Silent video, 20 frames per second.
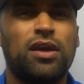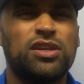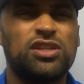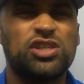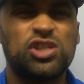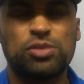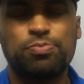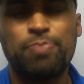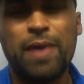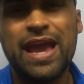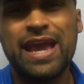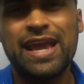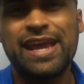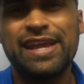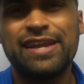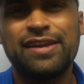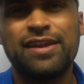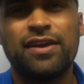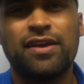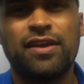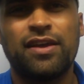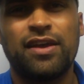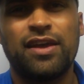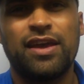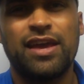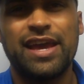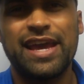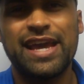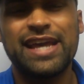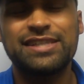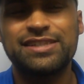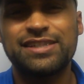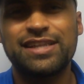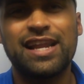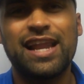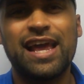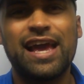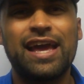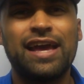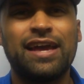Spain,
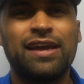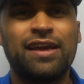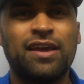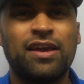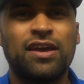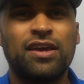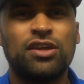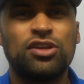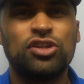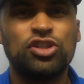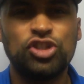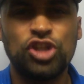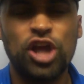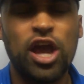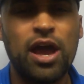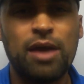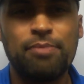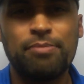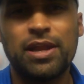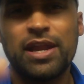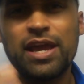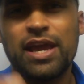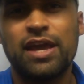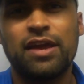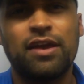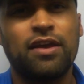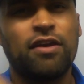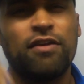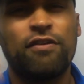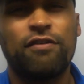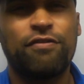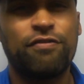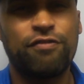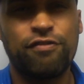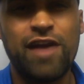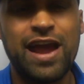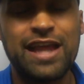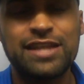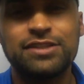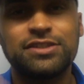Italy, Germany,
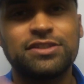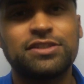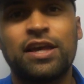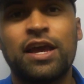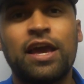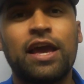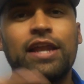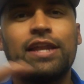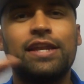France.